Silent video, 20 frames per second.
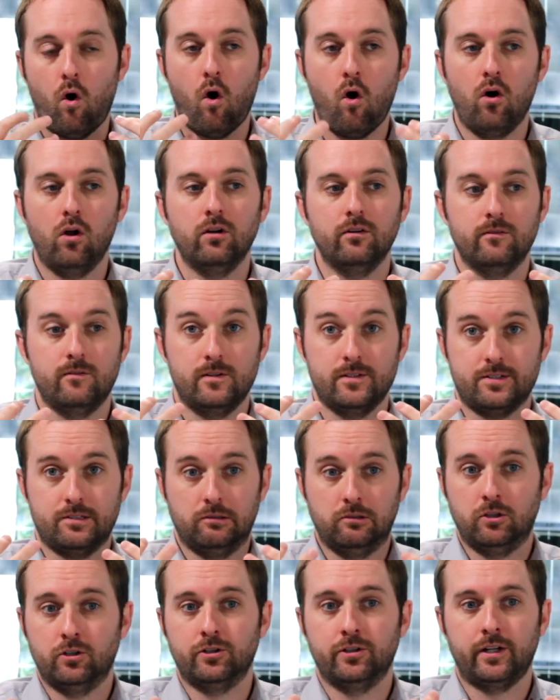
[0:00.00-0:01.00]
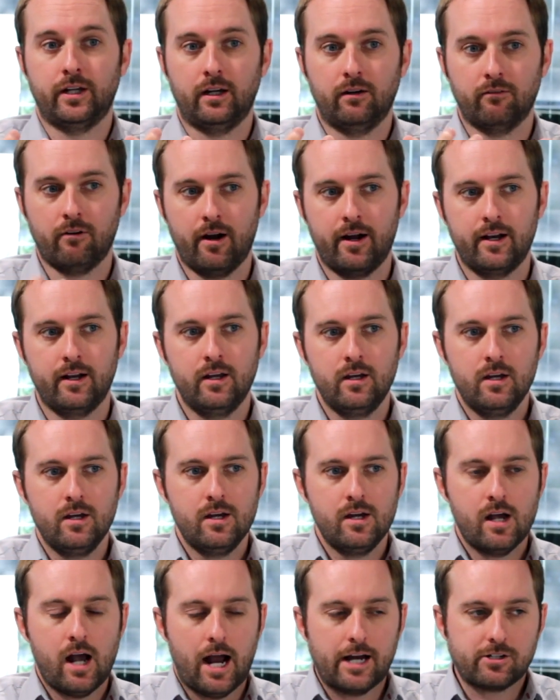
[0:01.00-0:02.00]
all of this learning, right?
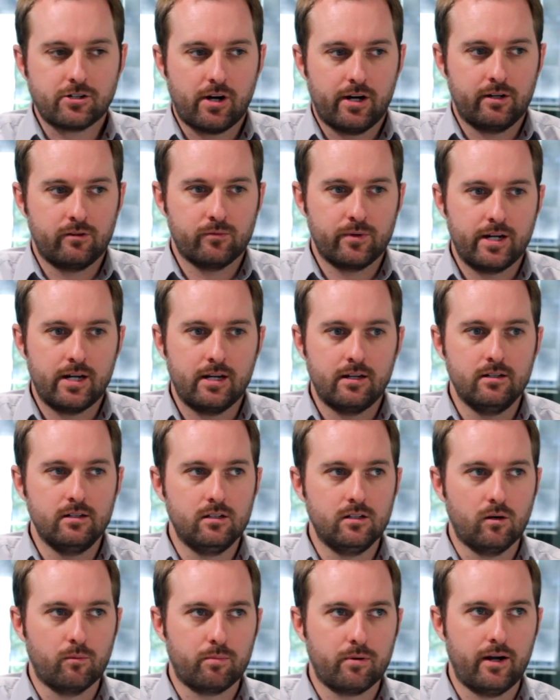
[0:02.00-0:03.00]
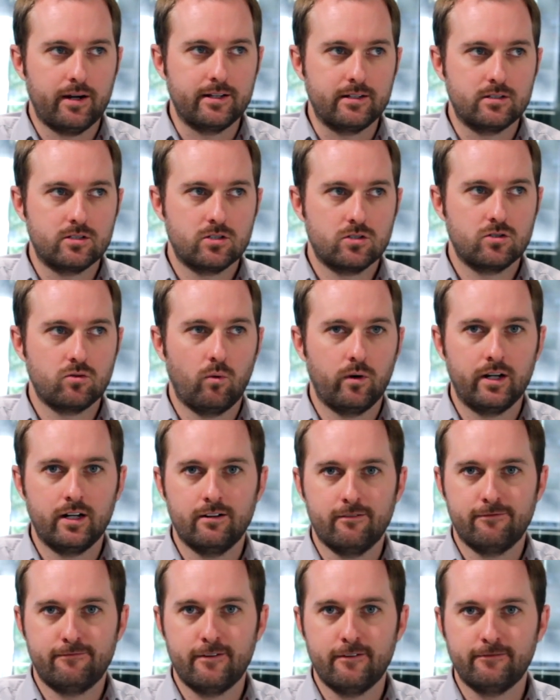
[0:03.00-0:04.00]
I try and read, probably 20
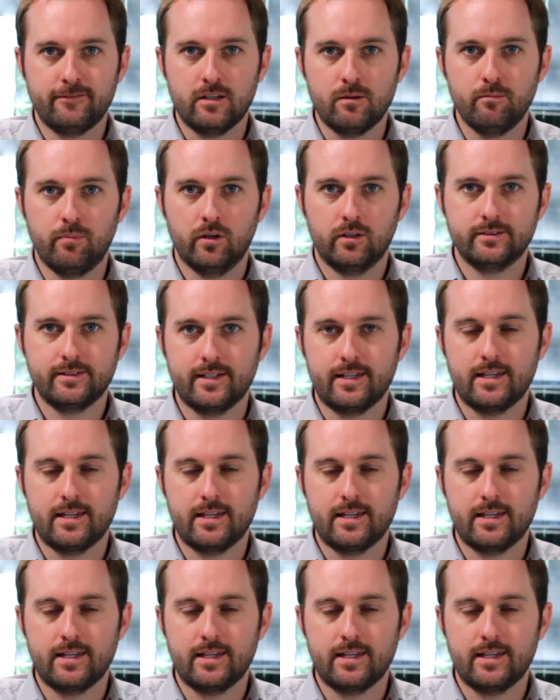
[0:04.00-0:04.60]
to 50 books a